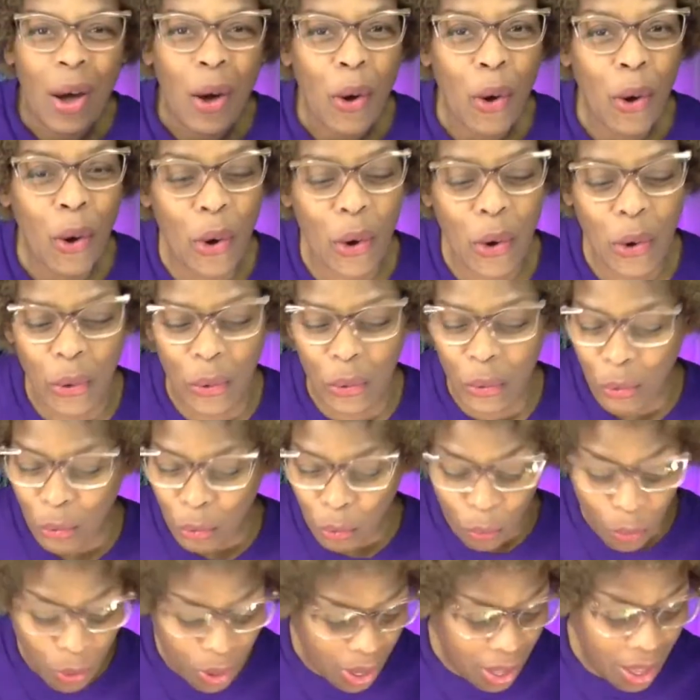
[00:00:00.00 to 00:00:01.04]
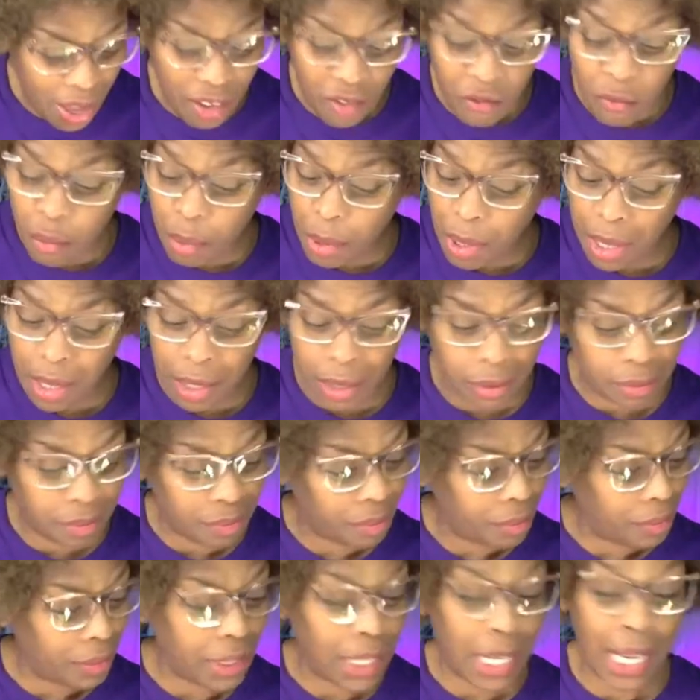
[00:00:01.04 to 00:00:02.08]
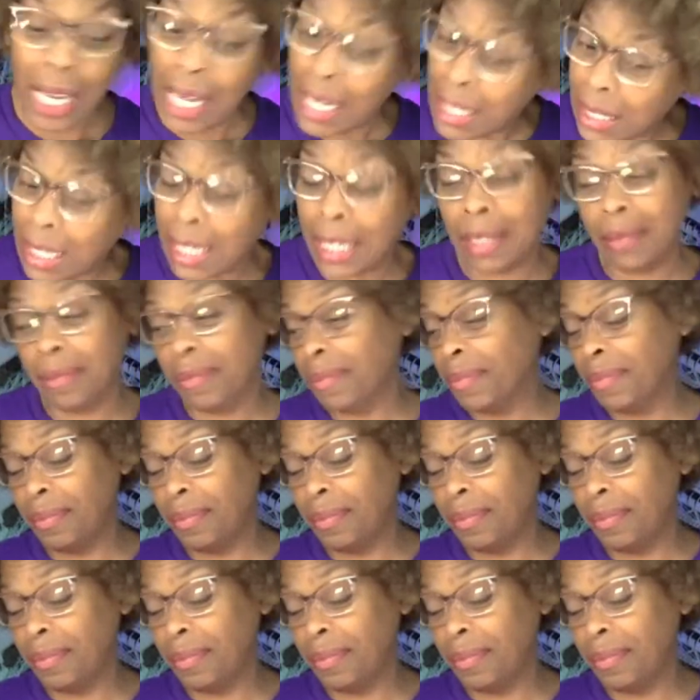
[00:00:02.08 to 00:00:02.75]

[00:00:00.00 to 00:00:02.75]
Woo, we have been hitting it.